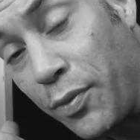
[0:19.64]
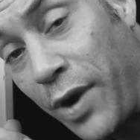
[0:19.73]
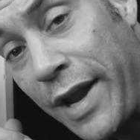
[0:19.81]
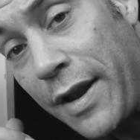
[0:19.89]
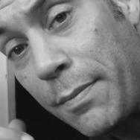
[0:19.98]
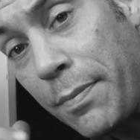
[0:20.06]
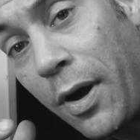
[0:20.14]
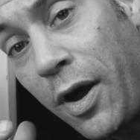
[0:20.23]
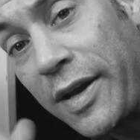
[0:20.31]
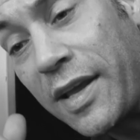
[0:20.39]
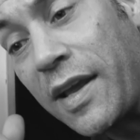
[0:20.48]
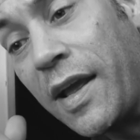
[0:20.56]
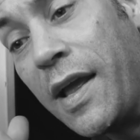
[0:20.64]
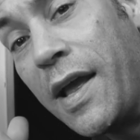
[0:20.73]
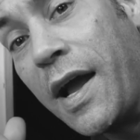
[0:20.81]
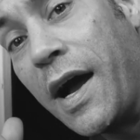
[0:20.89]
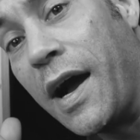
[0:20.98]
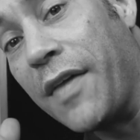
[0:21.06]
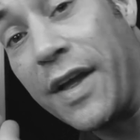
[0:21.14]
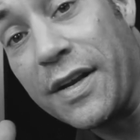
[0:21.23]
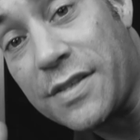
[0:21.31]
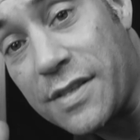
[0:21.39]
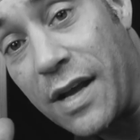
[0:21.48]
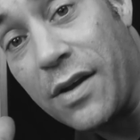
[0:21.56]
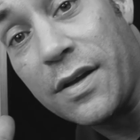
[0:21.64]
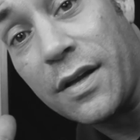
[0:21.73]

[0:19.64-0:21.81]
brain and body uh, that is